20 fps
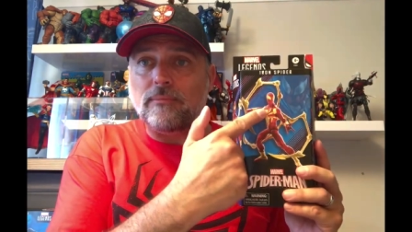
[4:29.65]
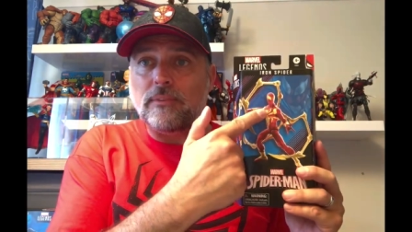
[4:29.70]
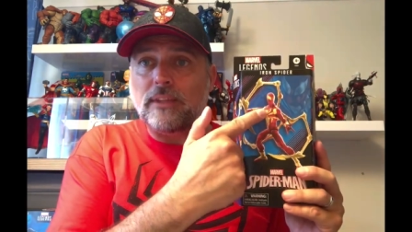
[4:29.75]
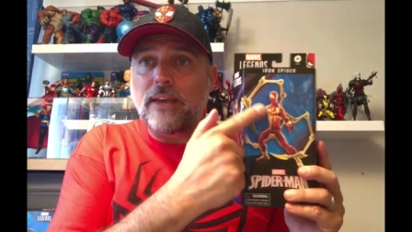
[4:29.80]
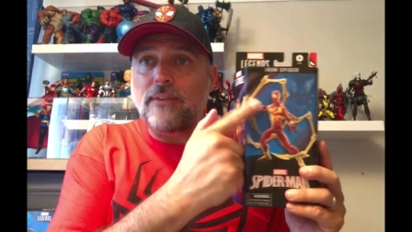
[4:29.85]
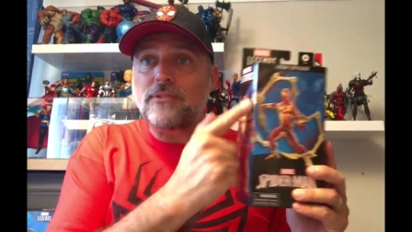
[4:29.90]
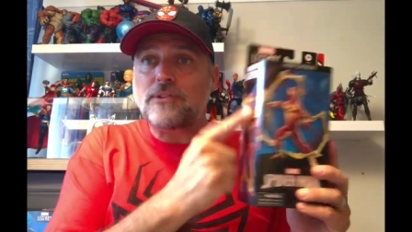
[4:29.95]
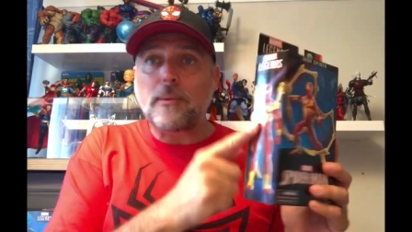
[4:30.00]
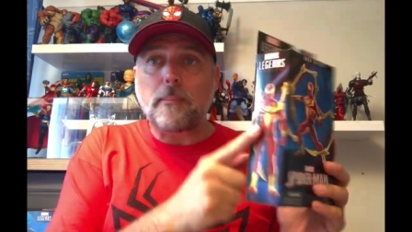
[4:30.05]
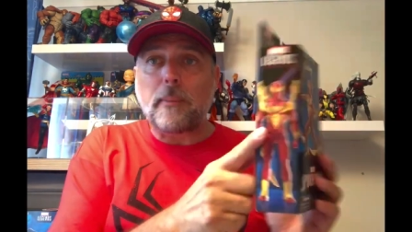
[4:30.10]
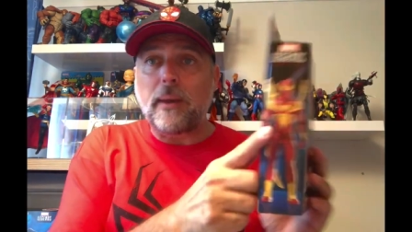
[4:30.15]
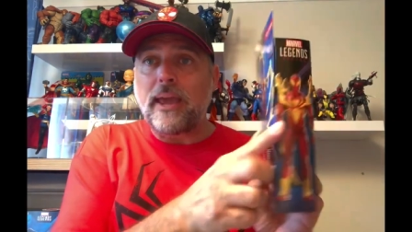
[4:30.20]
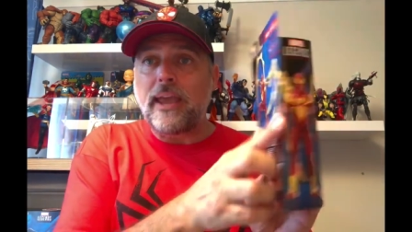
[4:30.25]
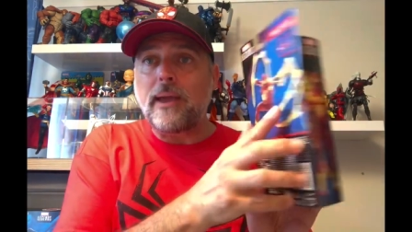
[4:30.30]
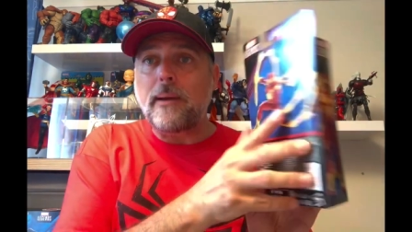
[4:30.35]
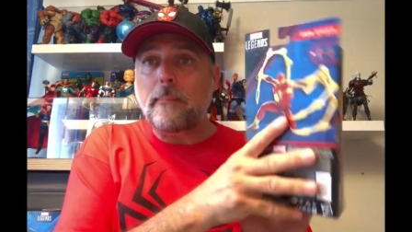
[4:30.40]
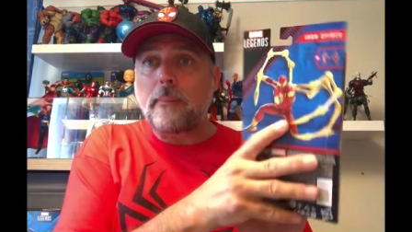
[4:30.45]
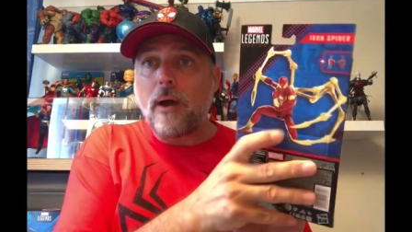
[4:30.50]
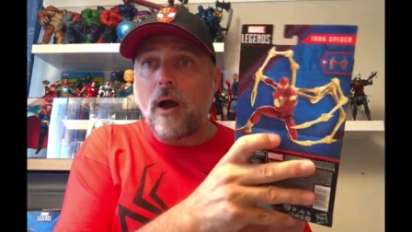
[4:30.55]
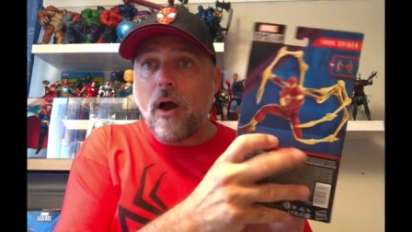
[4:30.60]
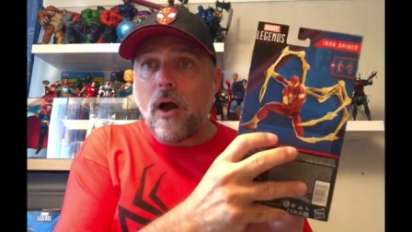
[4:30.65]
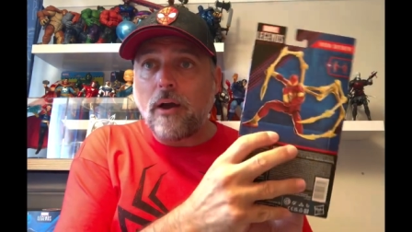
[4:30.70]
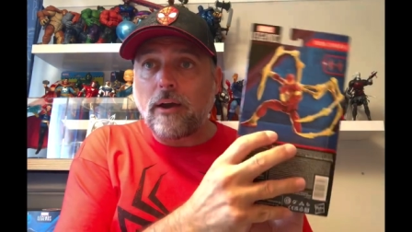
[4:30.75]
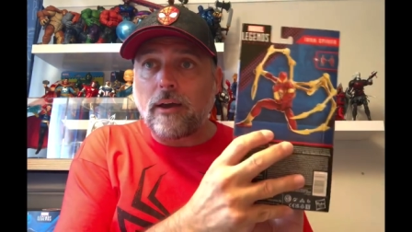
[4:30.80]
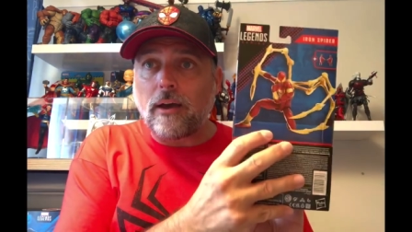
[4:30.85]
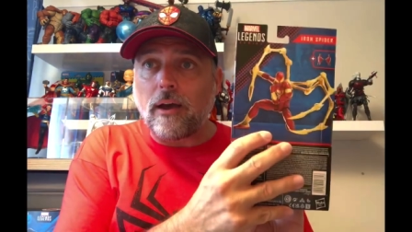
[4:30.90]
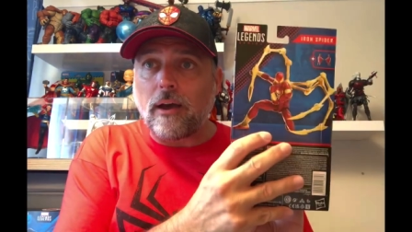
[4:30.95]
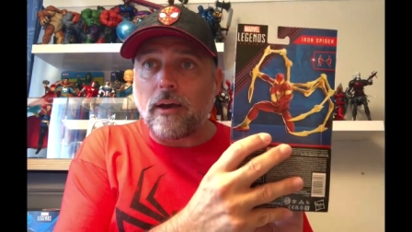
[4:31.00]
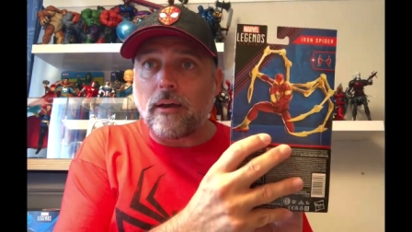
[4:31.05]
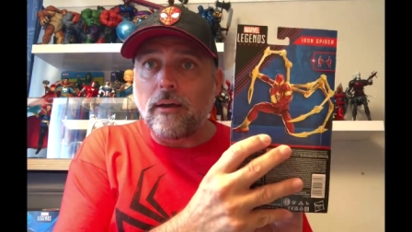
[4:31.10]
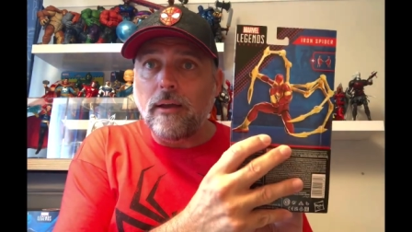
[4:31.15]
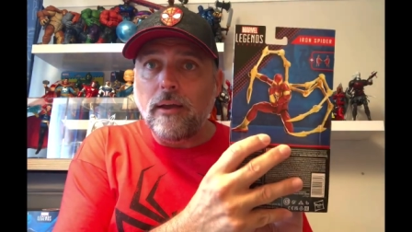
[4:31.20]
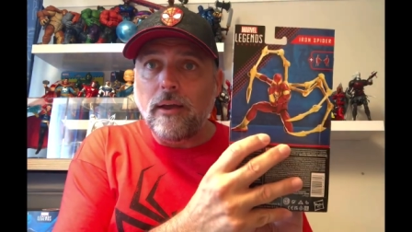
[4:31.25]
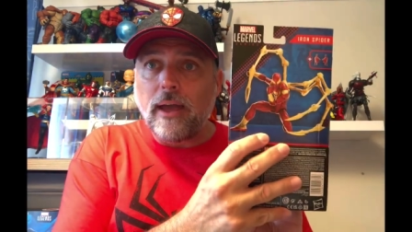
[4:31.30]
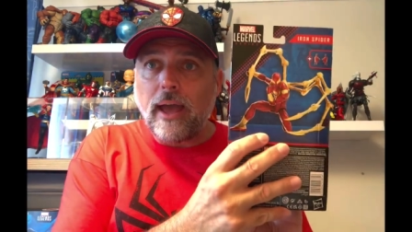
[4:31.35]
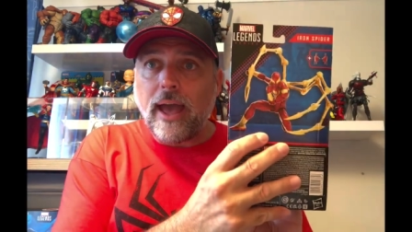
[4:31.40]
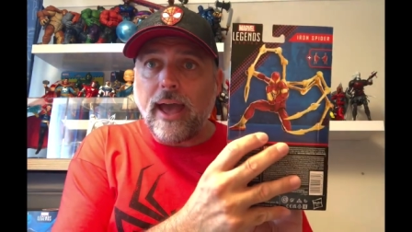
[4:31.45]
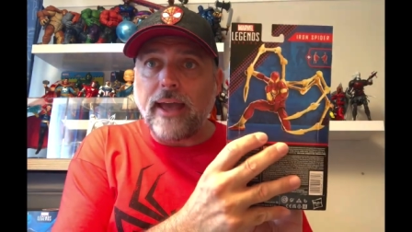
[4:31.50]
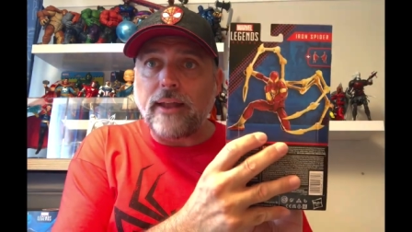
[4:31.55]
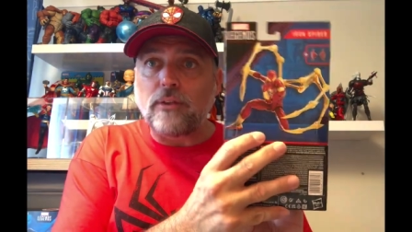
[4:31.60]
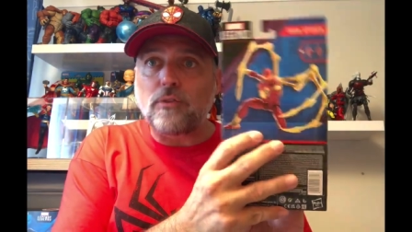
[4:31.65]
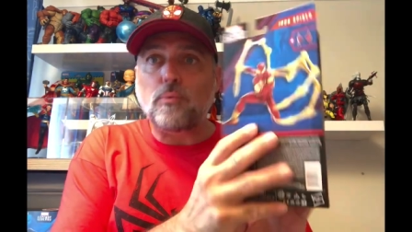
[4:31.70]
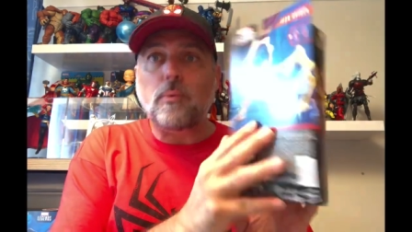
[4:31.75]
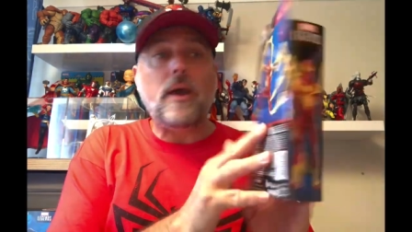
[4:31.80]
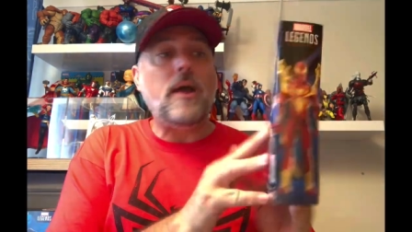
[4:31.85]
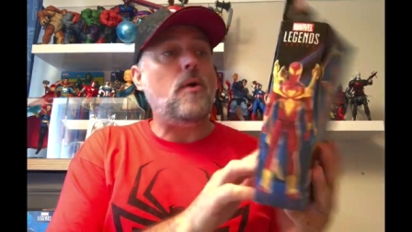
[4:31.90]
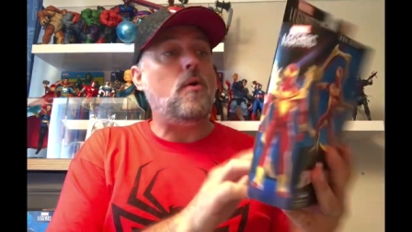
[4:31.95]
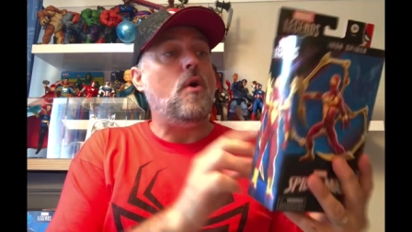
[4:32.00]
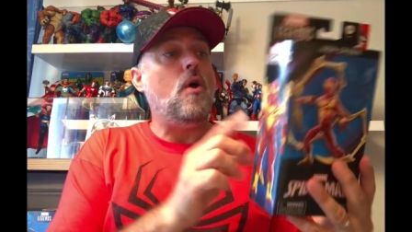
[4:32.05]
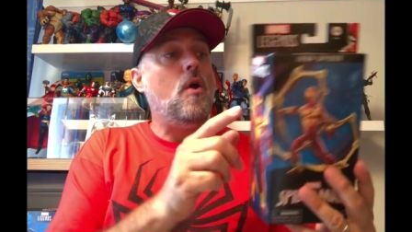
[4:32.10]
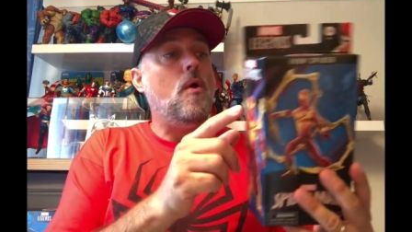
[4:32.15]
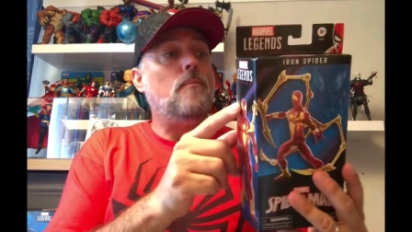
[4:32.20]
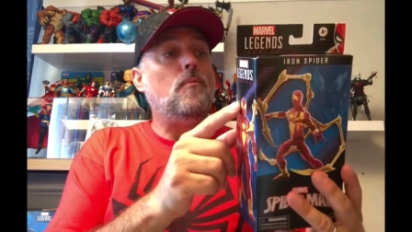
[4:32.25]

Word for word: Give us a Peter Parker head as well,